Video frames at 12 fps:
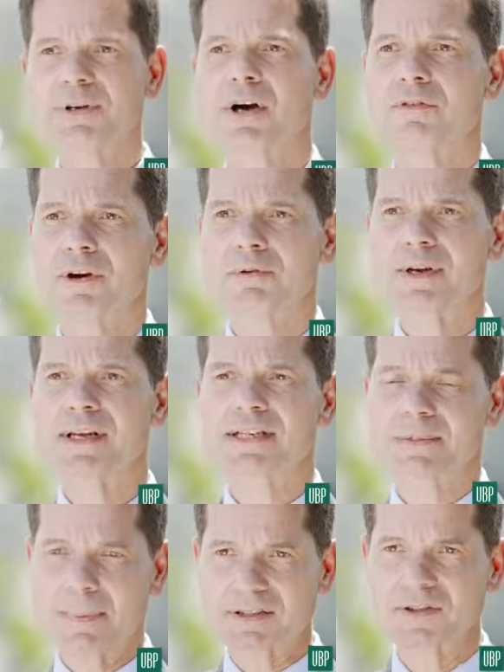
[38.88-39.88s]
recovery
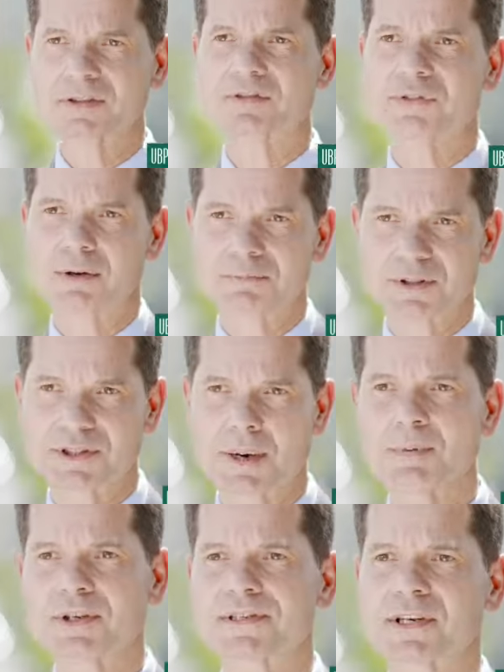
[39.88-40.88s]
expected from the
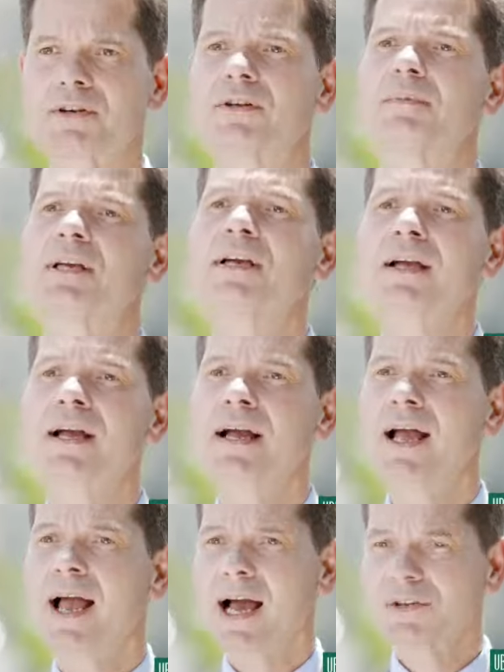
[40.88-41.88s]
Japanese economy,
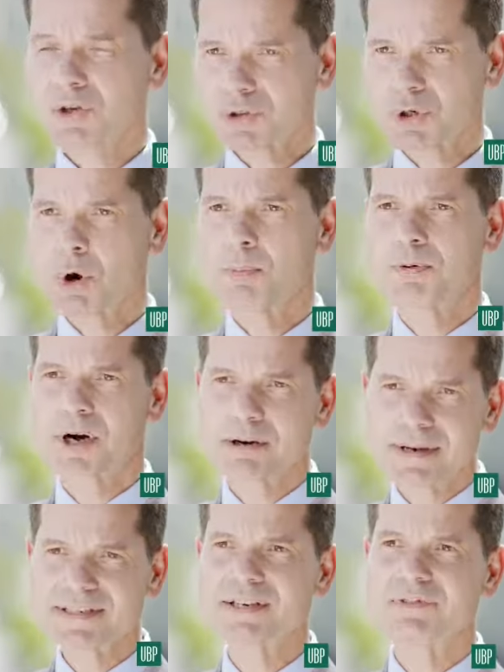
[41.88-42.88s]
and also a
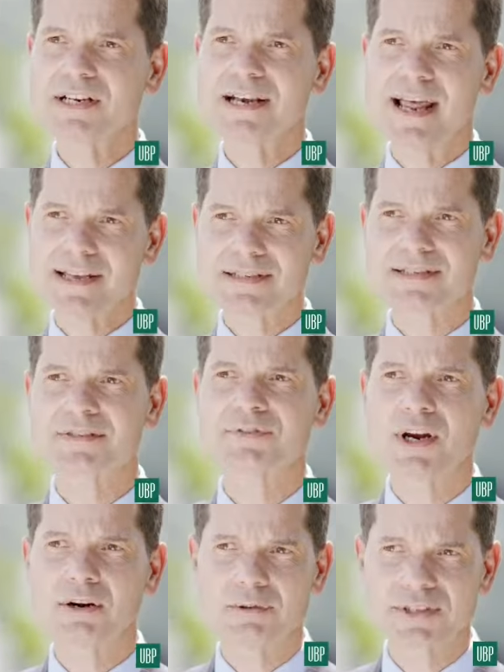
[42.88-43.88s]
progressively less
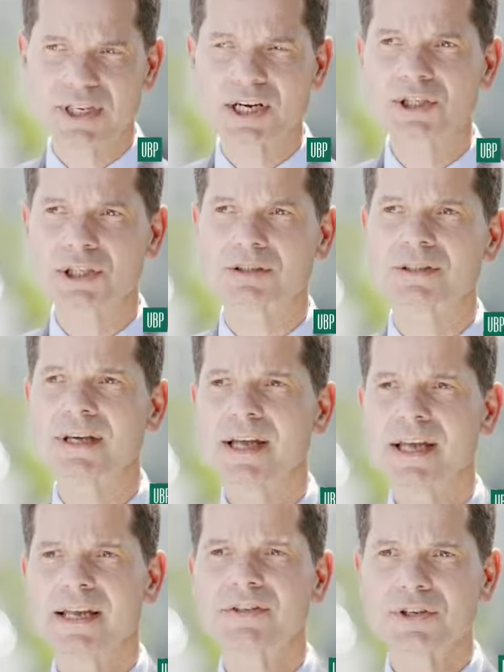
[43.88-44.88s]
severe recession
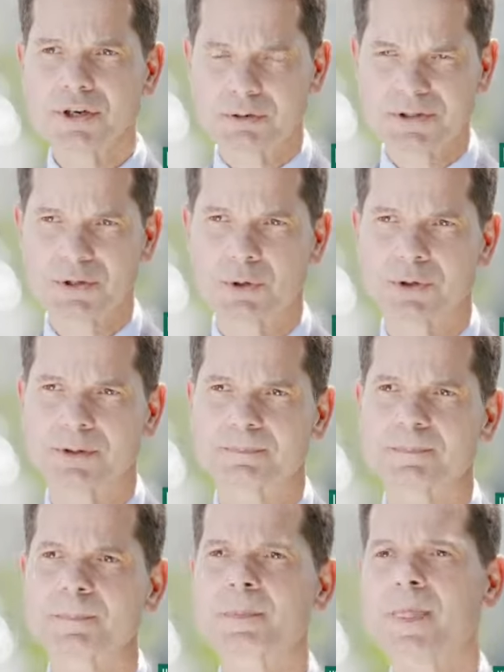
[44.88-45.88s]
in the Eurozone.
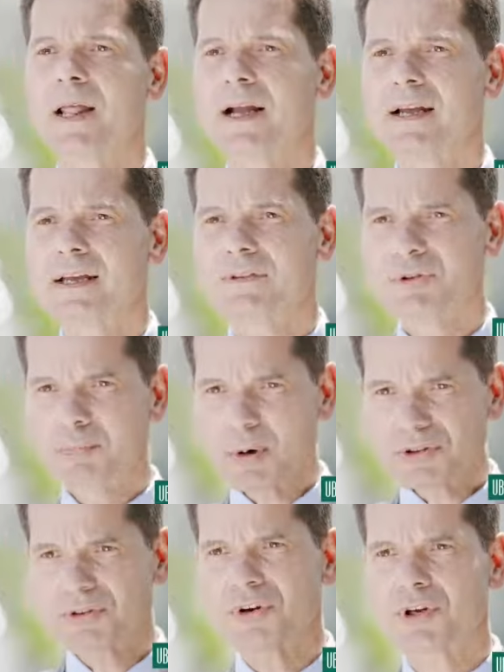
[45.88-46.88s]
If we
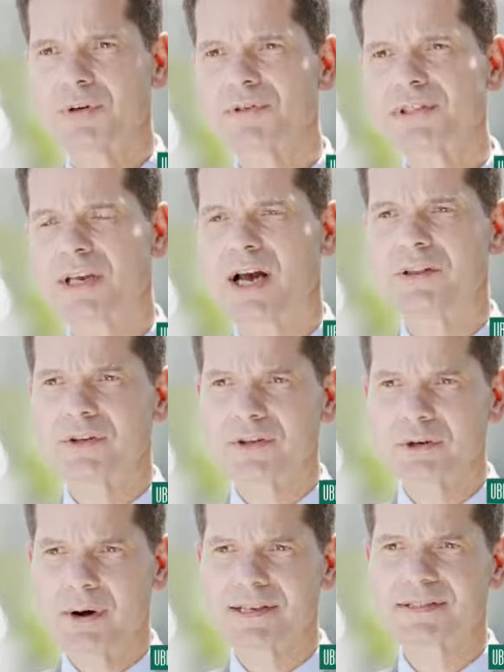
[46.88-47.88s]
put the focus on the
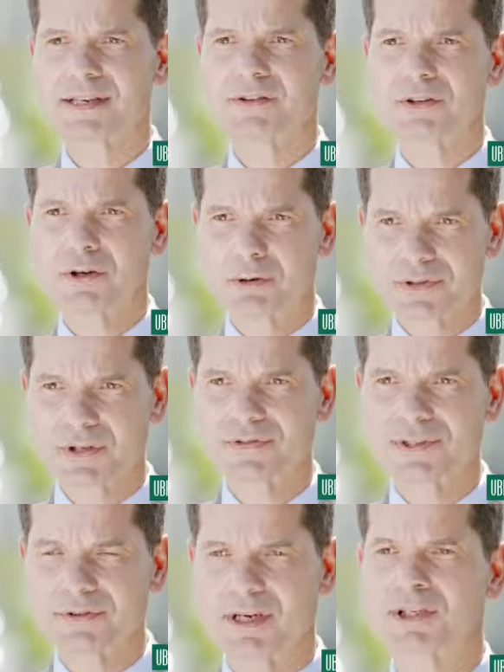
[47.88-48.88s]
US and the Eurozone
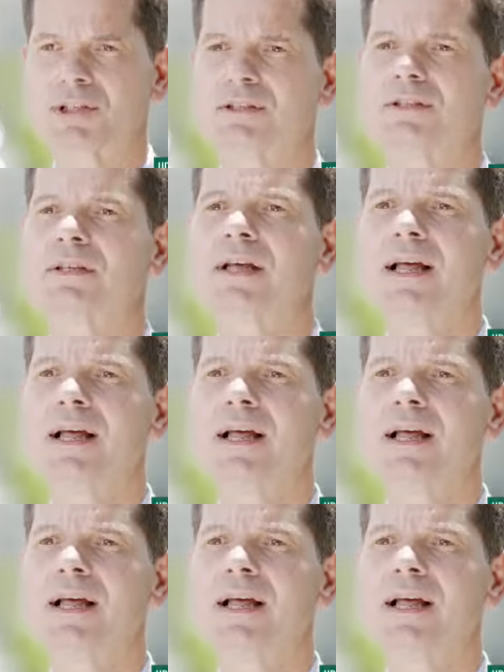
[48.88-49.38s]
situation,